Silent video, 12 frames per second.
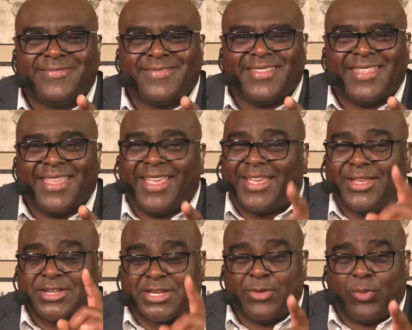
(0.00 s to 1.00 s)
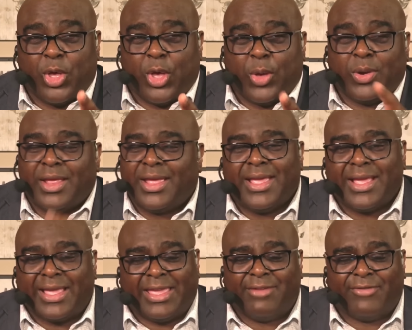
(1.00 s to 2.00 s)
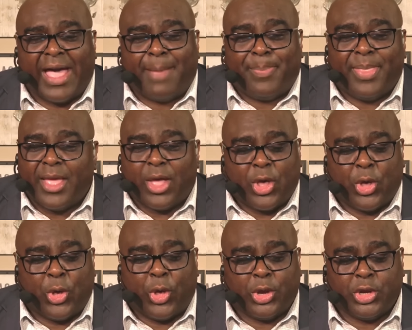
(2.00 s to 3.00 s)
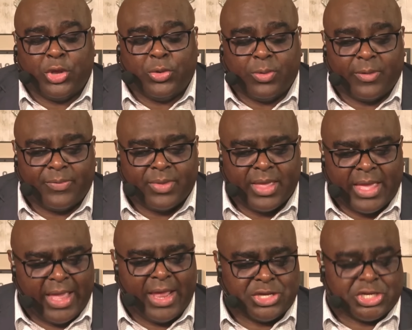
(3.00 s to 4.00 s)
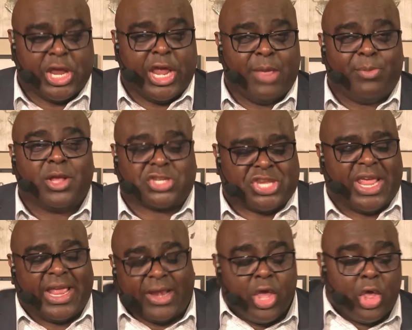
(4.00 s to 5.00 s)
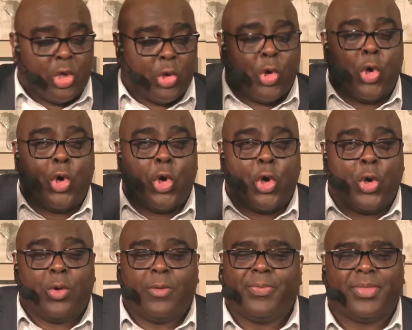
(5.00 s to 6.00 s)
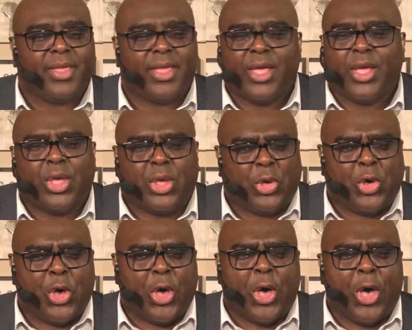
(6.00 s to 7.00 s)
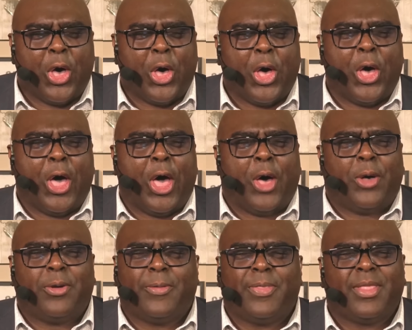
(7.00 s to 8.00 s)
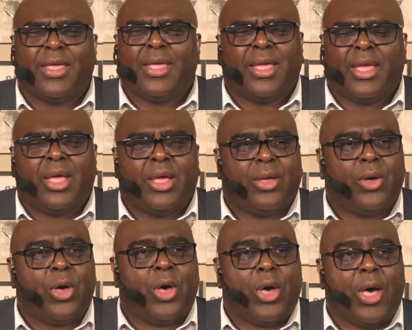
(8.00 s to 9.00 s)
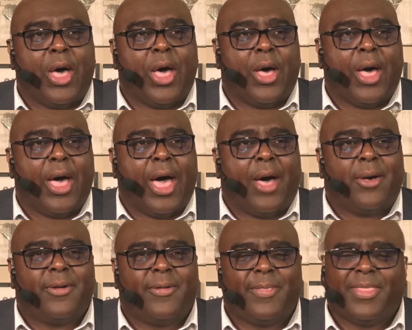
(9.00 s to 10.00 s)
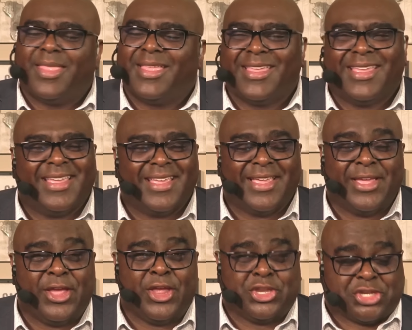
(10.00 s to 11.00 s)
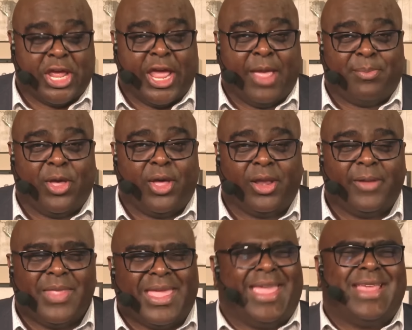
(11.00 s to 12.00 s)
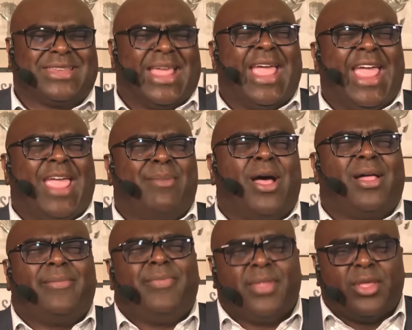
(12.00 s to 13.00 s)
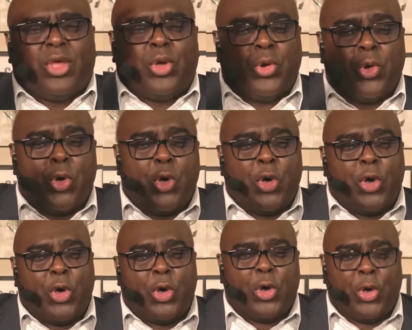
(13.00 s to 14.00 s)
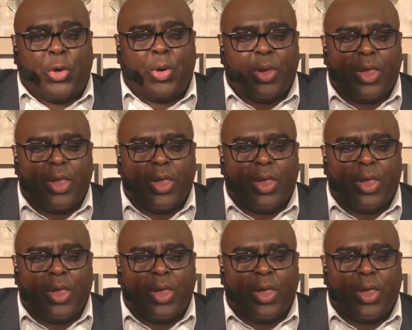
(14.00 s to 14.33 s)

because he won't give up on you. He's able. Sing it. Oh, oh, oh, oh, he's able. He's able. Oh,